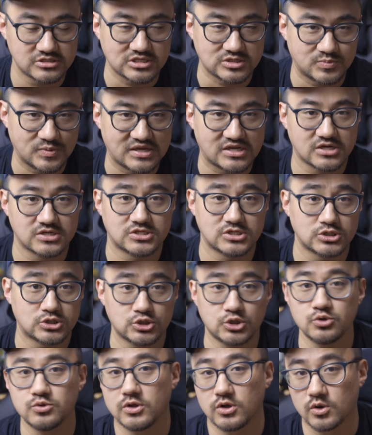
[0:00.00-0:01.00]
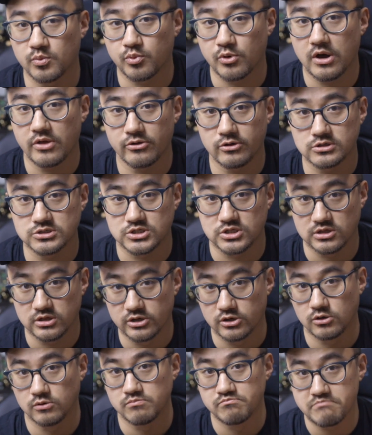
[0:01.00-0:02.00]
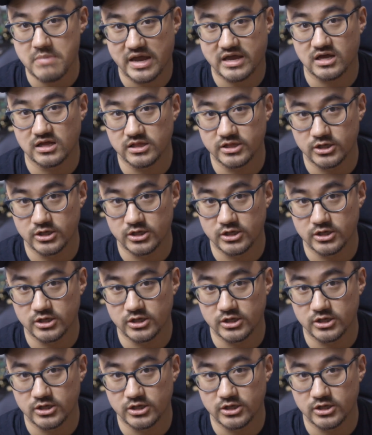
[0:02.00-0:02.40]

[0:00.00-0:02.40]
It's because his two little brothers, the little mecha